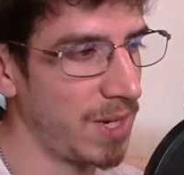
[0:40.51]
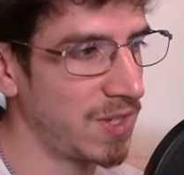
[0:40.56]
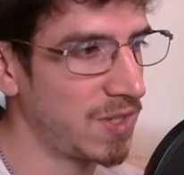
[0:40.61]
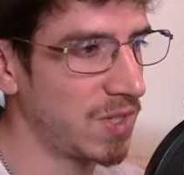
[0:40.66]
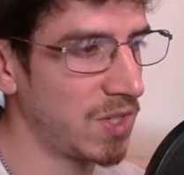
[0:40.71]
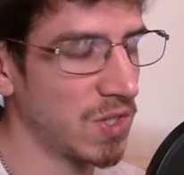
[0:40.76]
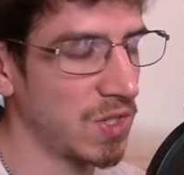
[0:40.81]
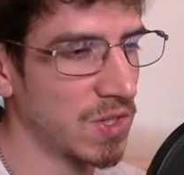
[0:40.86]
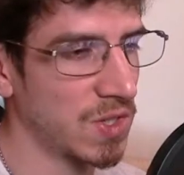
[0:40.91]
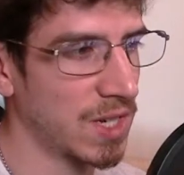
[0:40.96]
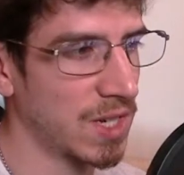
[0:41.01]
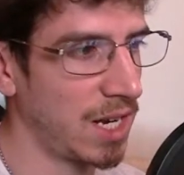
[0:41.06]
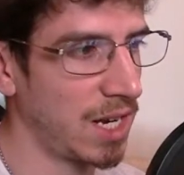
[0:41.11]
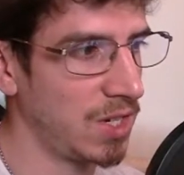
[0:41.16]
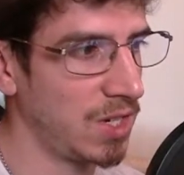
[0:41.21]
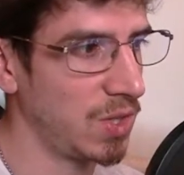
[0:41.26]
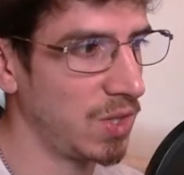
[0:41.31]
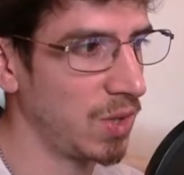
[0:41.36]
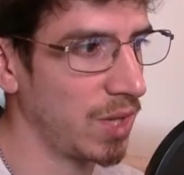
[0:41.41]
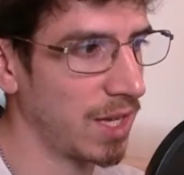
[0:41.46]
just kind of
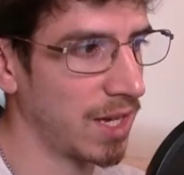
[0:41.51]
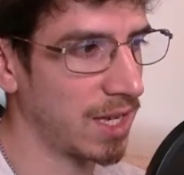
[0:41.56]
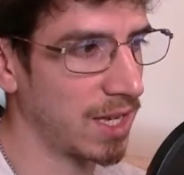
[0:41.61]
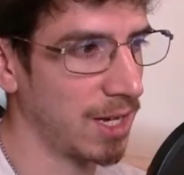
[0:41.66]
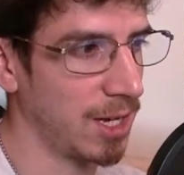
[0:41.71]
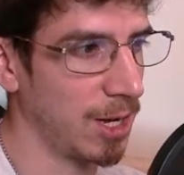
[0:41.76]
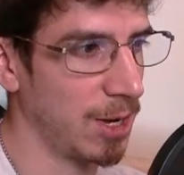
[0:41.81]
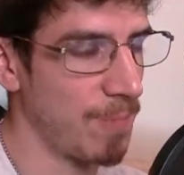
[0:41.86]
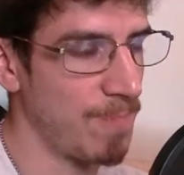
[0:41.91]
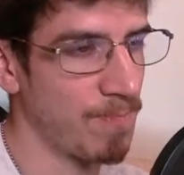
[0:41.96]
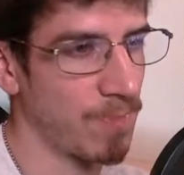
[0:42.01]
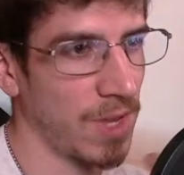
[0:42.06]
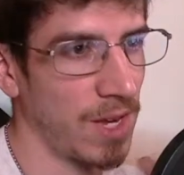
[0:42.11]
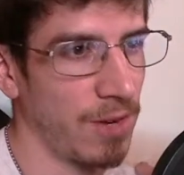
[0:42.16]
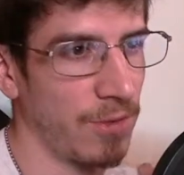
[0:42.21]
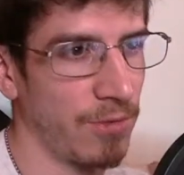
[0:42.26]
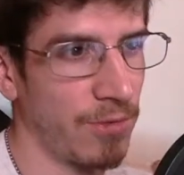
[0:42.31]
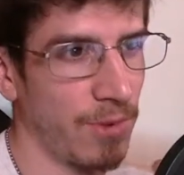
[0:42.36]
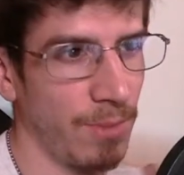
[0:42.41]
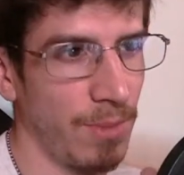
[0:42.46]
do like a
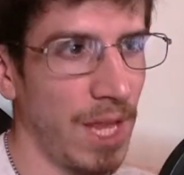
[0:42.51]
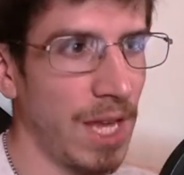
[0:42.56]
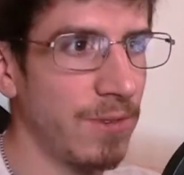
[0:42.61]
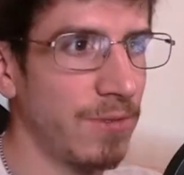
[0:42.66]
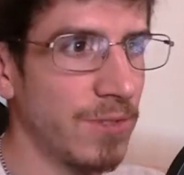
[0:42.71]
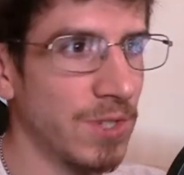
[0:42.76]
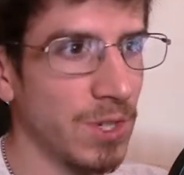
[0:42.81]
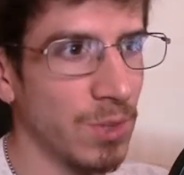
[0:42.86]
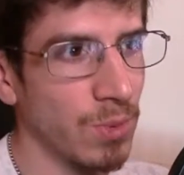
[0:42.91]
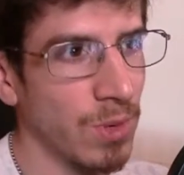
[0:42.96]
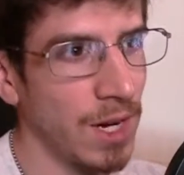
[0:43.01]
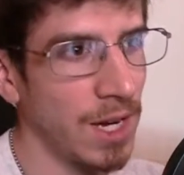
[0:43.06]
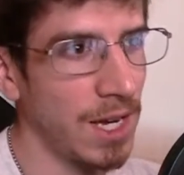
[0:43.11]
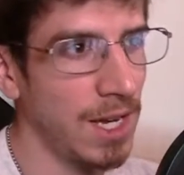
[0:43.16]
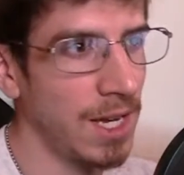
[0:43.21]
from left to right